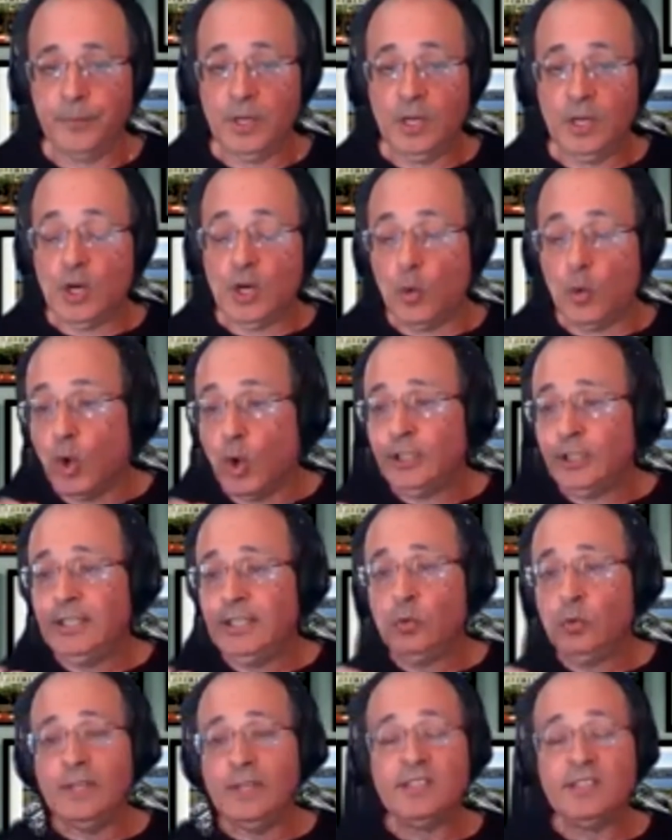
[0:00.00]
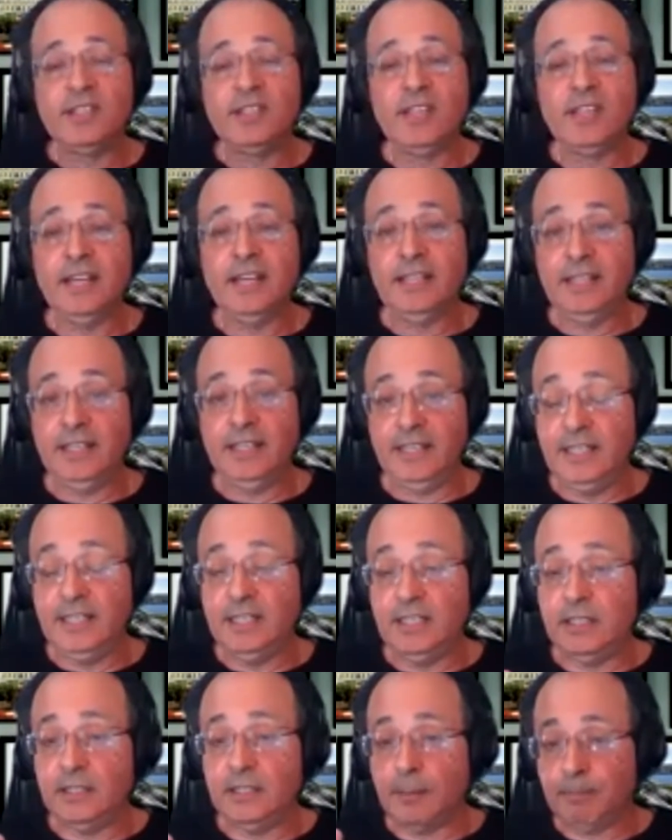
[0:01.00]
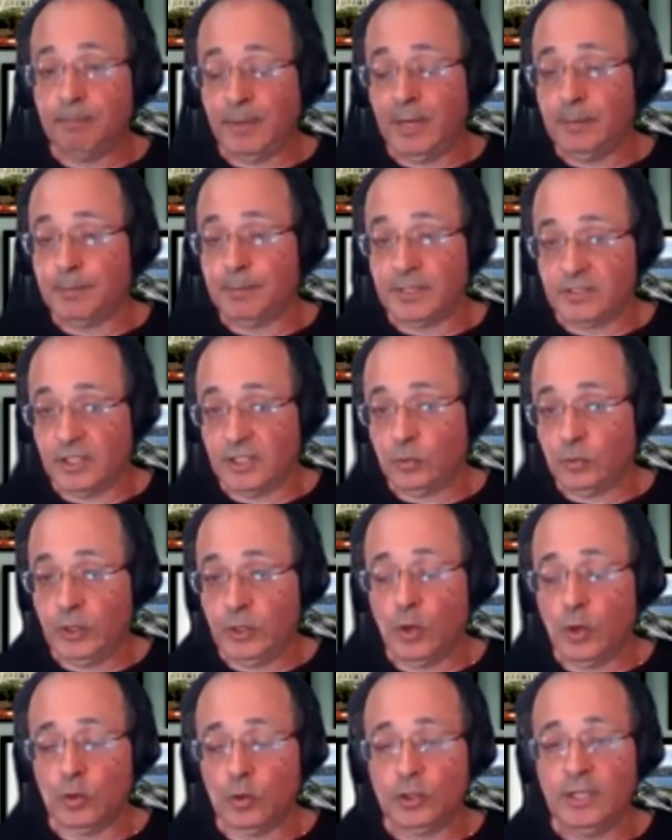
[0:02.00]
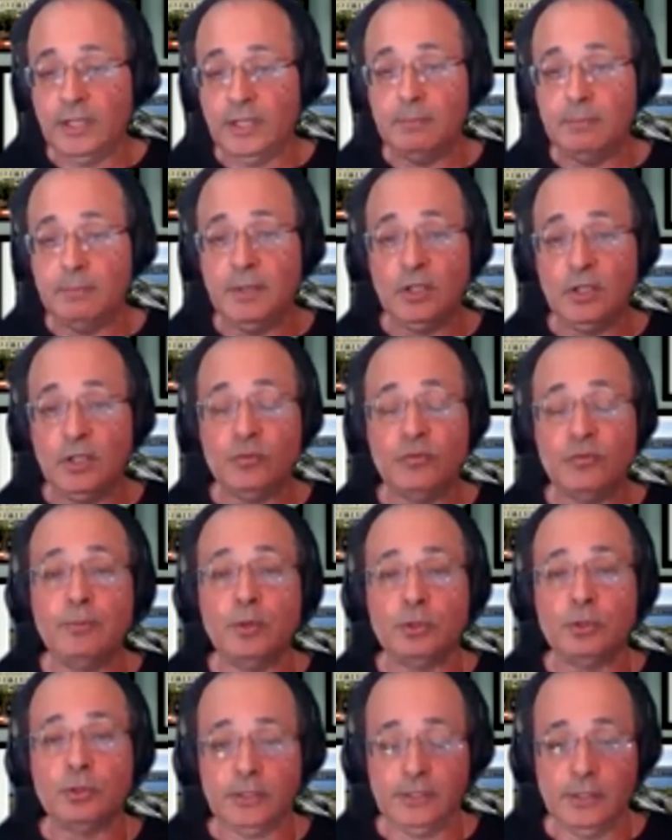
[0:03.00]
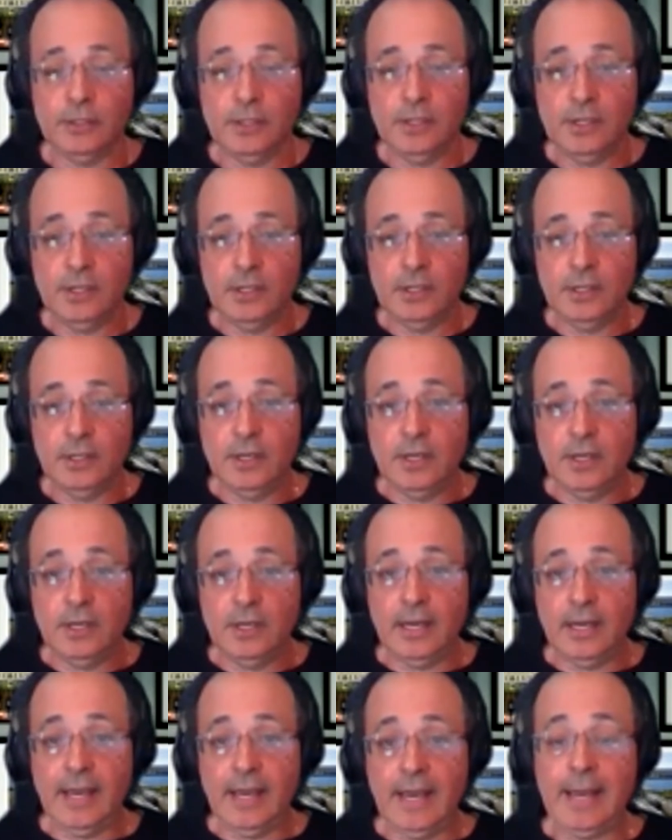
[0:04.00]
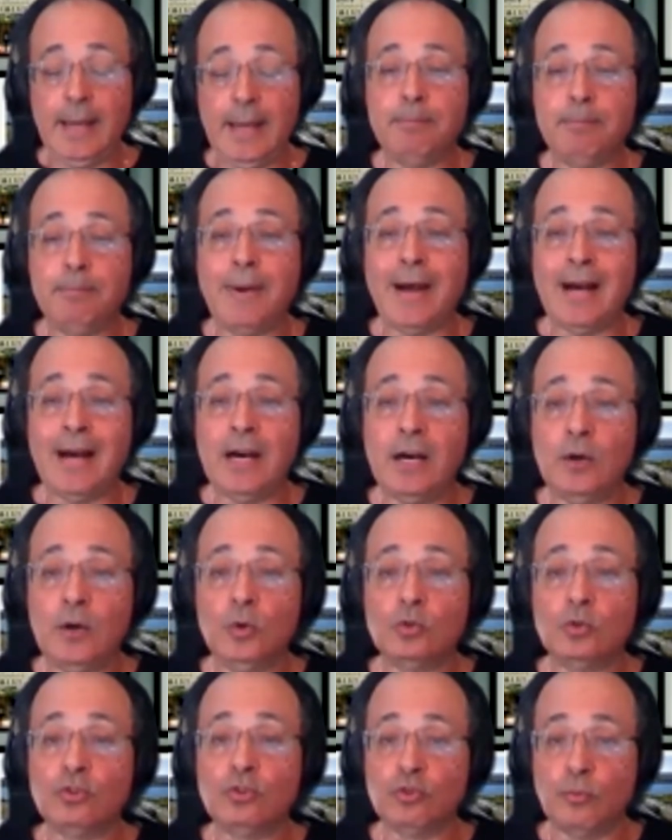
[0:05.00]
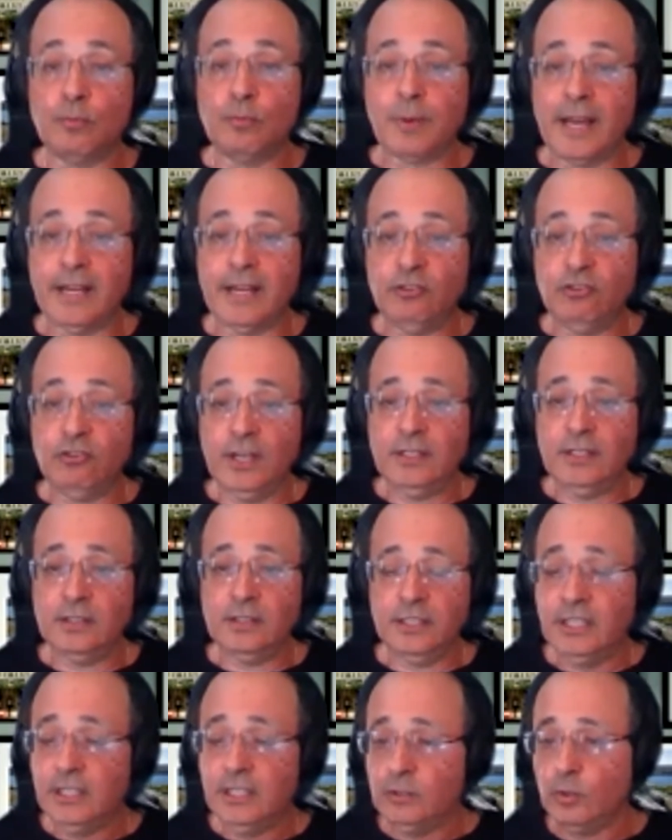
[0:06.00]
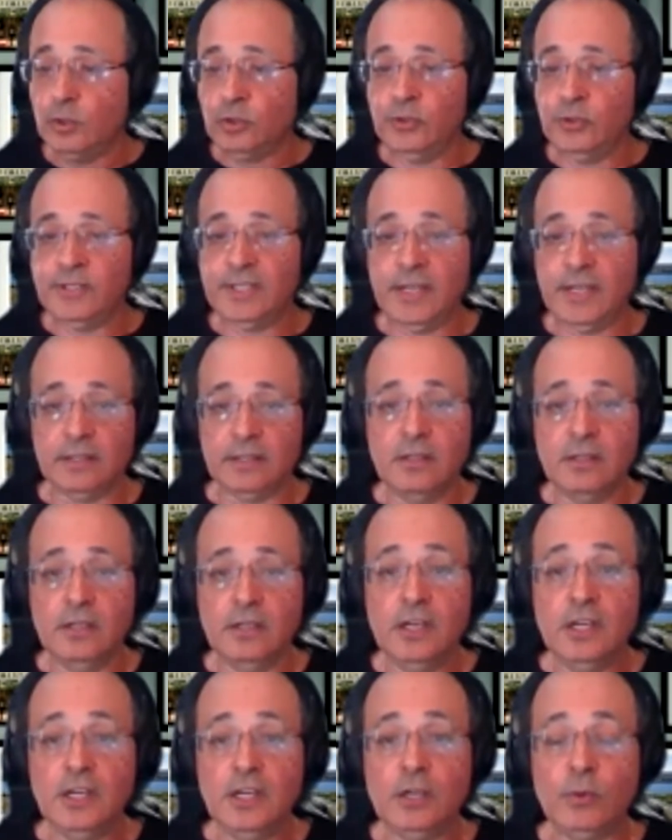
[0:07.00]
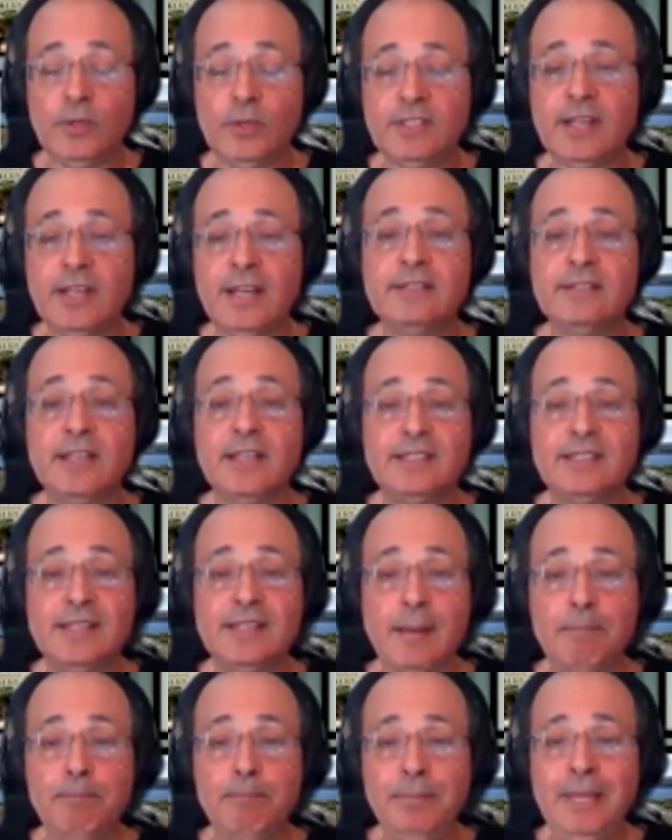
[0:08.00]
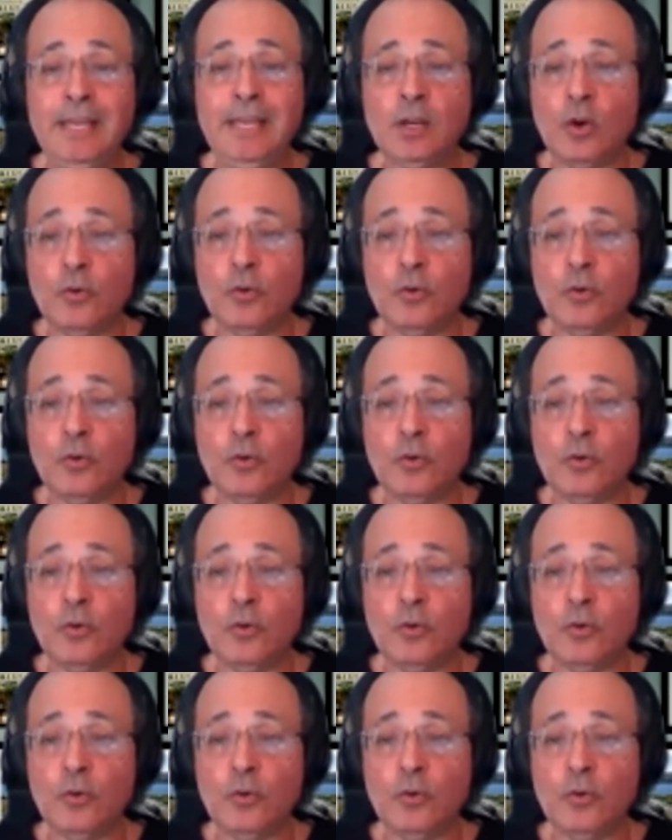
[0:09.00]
What did we say in the paper that we wrote in mid-February about supply chain? Here is what we said. We said that the peak of